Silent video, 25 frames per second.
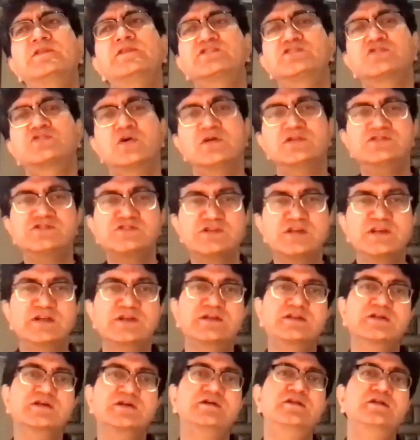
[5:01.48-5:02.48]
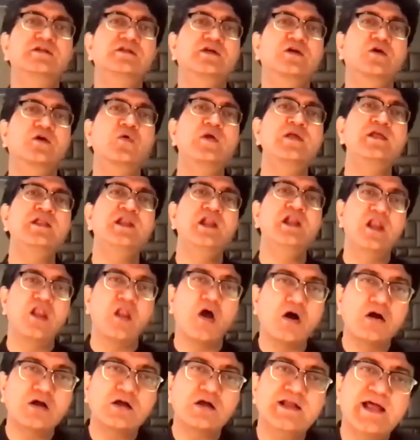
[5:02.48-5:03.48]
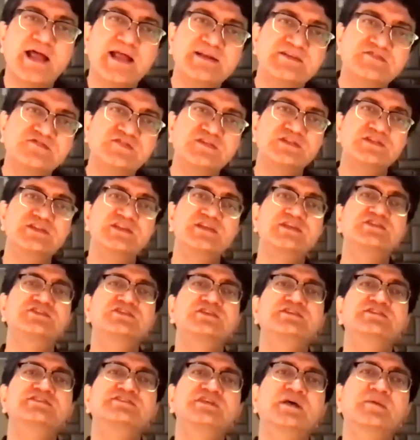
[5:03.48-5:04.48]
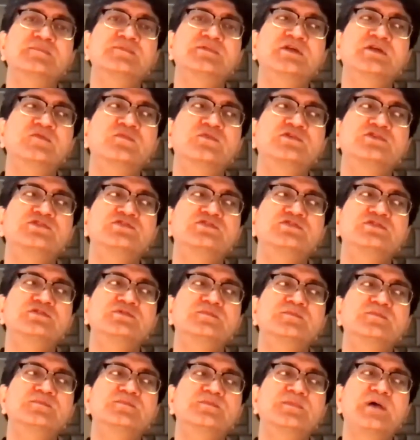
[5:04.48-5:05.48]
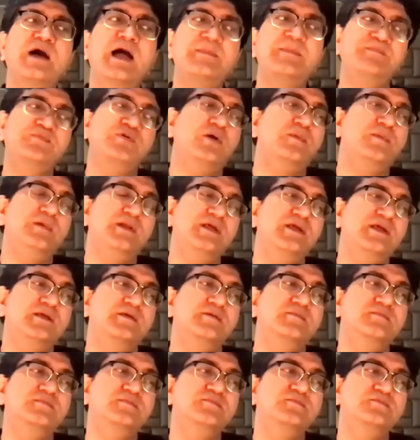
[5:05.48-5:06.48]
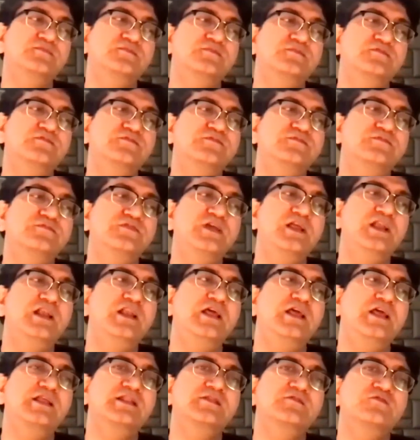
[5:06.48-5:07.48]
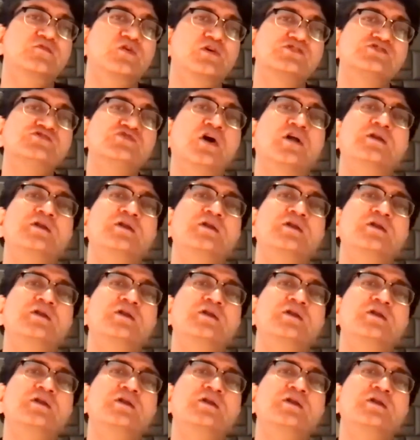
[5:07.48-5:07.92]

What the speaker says: this constant going loggerheads with nature is something which I probably feel was